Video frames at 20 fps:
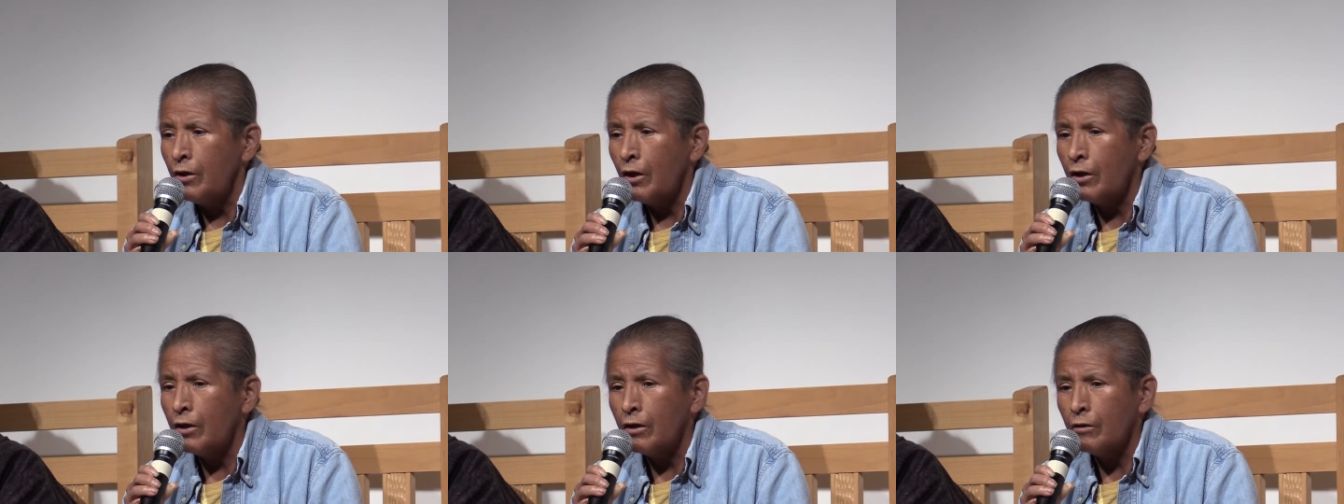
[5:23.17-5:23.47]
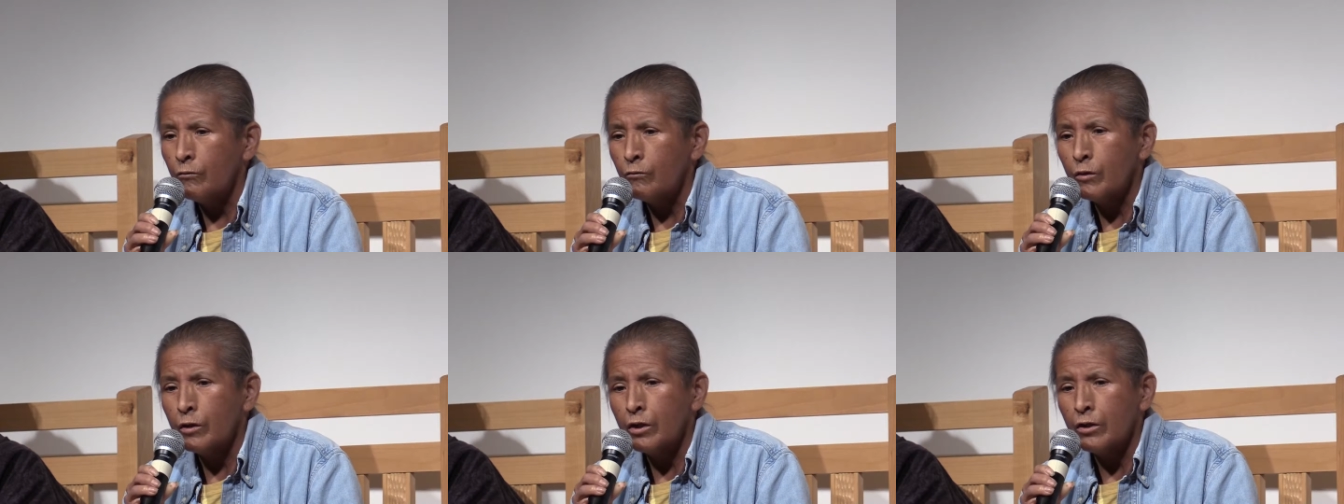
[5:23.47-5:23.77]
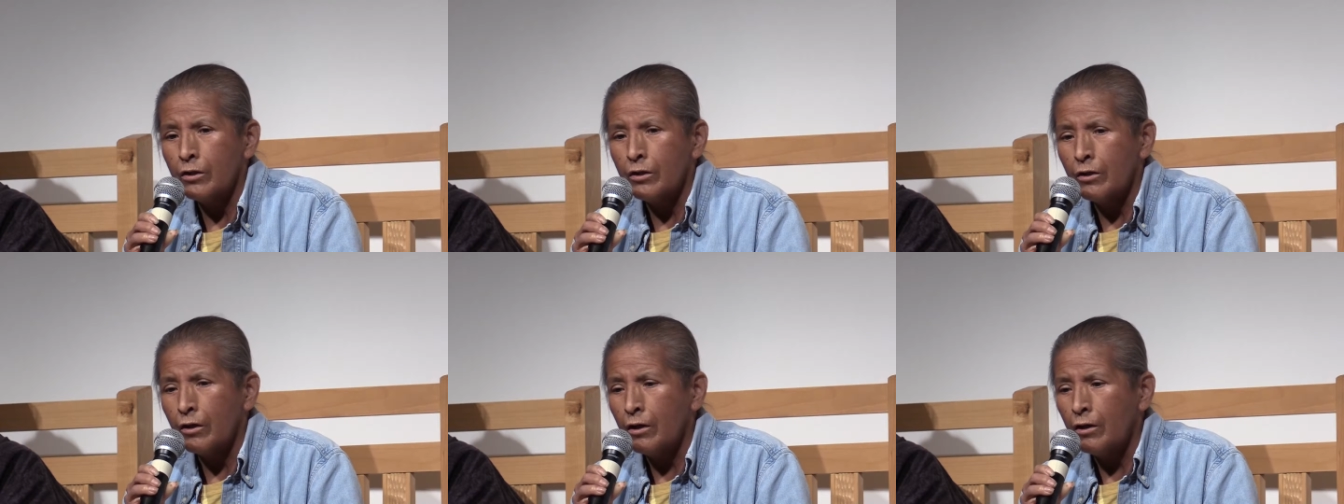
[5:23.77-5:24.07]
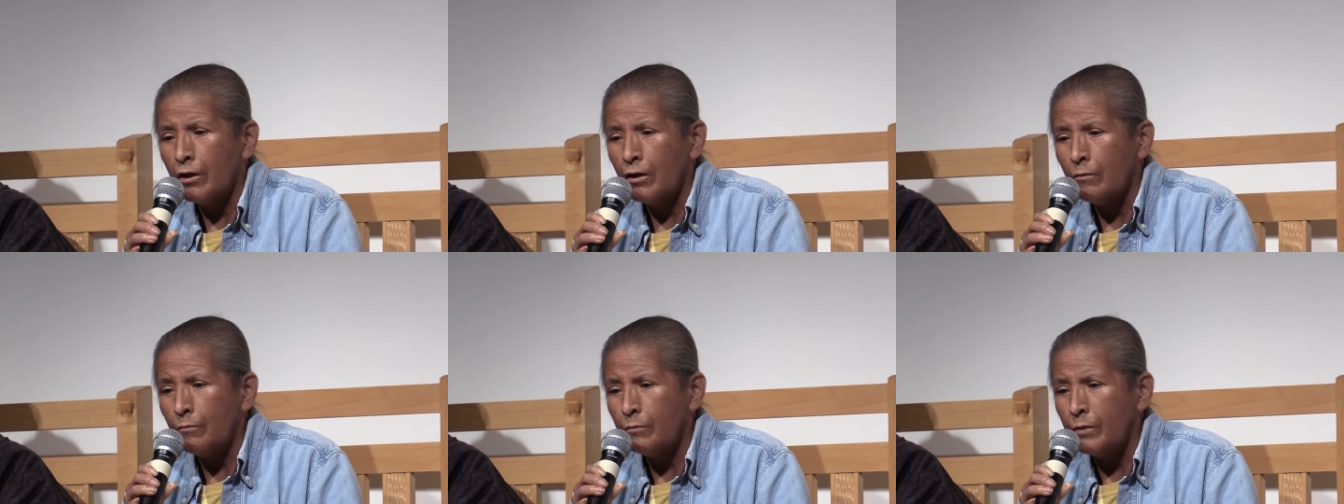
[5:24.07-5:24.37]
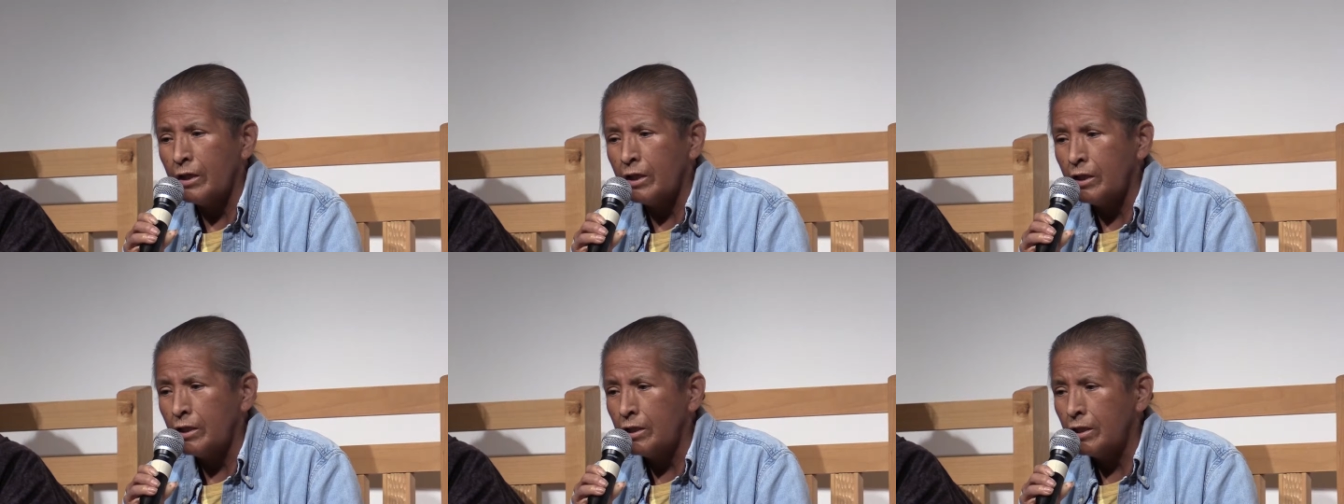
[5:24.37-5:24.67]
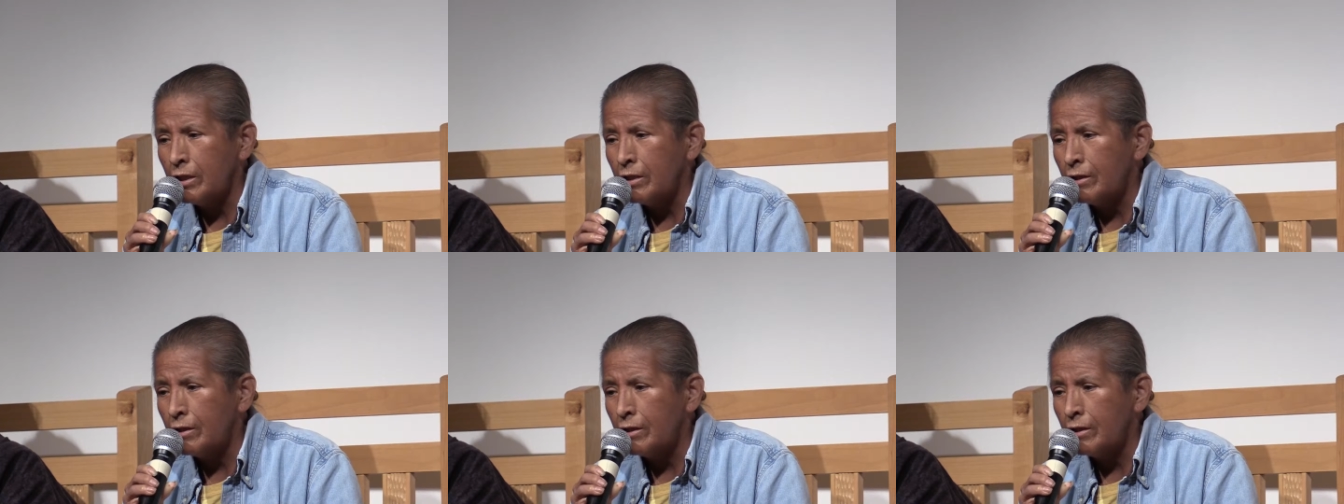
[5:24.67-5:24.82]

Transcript: uh, were uh, being